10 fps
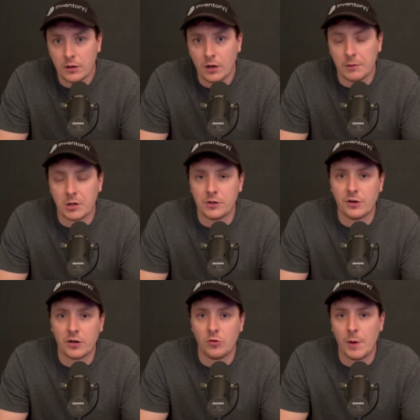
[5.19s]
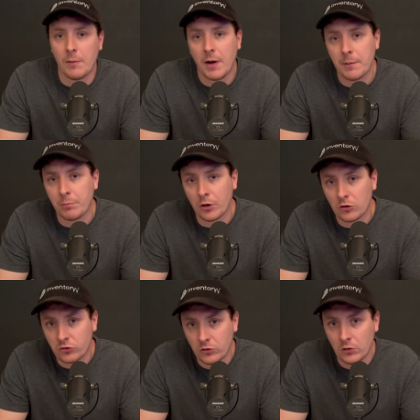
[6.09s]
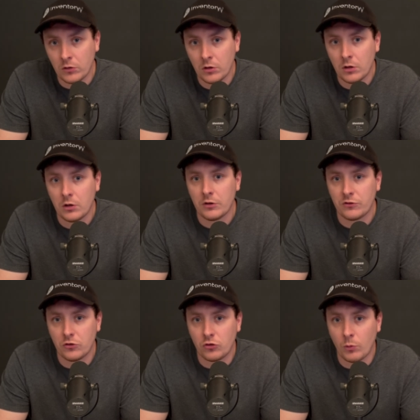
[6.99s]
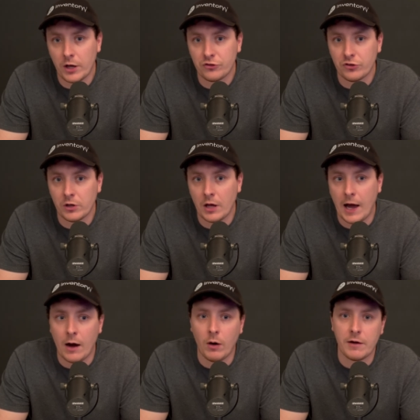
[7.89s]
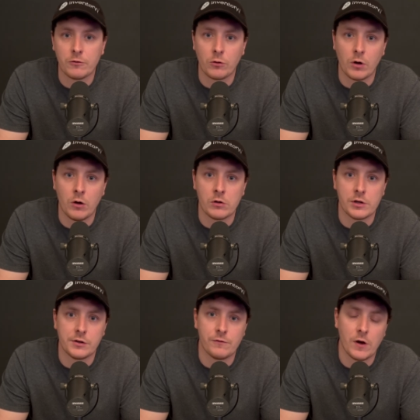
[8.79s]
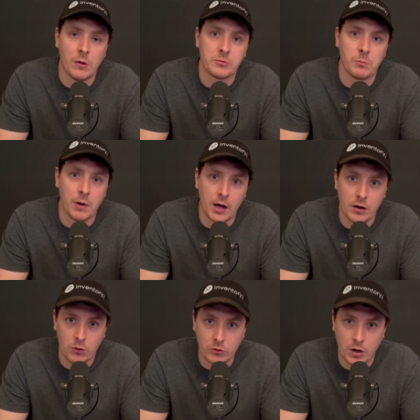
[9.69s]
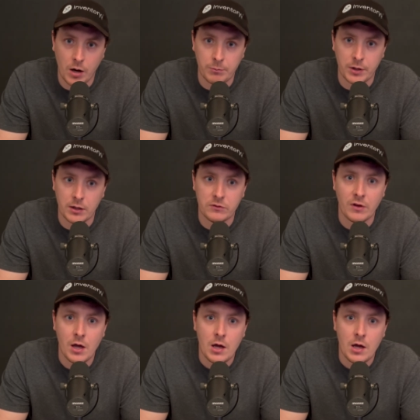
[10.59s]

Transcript: Now, I'm going to talk to you about my personal situation, how I've grown and developed my own companies.